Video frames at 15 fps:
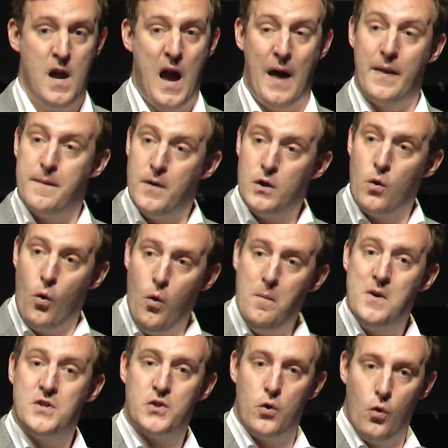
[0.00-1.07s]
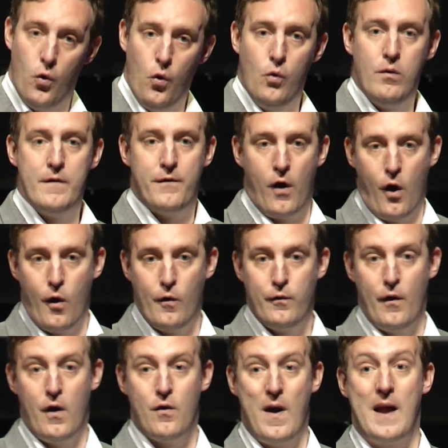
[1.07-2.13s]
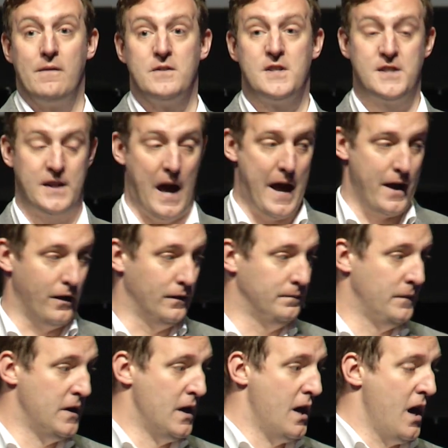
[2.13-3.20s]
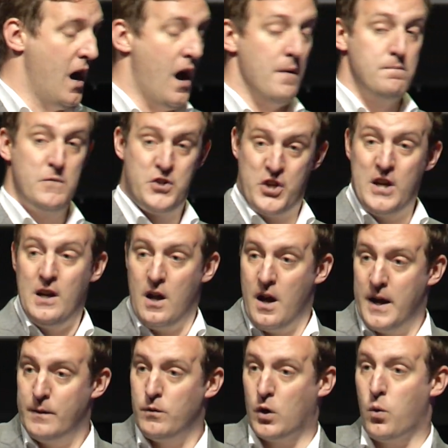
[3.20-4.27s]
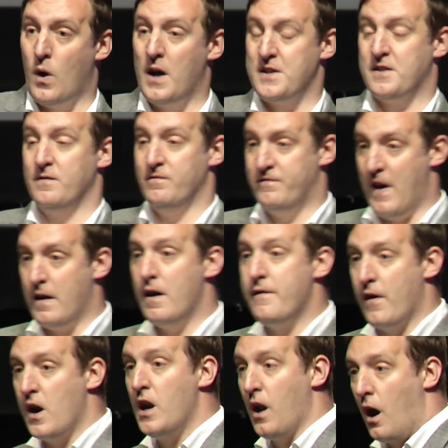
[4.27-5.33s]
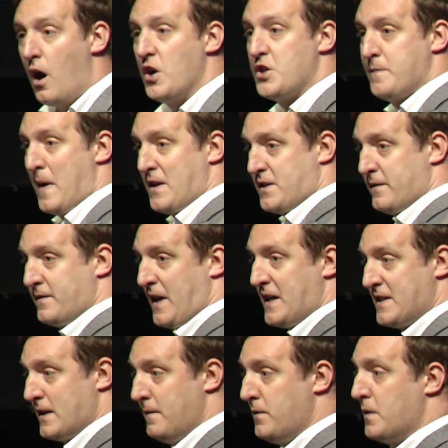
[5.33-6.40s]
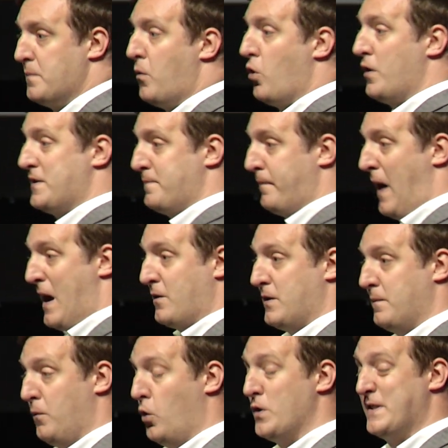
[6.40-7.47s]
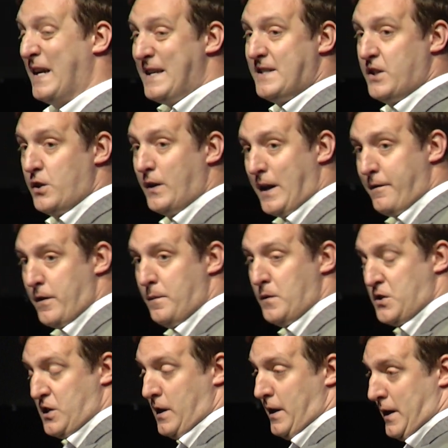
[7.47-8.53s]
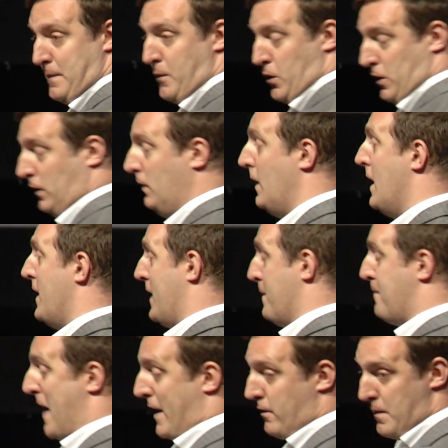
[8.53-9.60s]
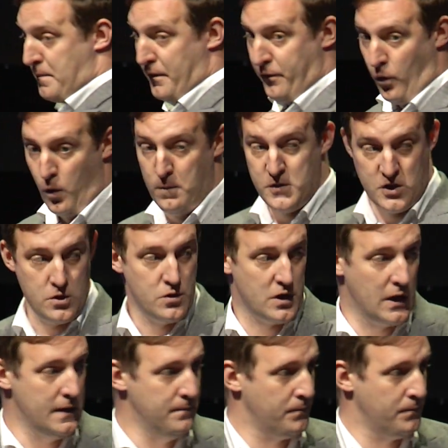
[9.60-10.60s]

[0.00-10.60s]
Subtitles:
And they almost all revolve around scale. Machine learning requires very, very large amounts of data. The more data you give the learning model, the better it performs, usually.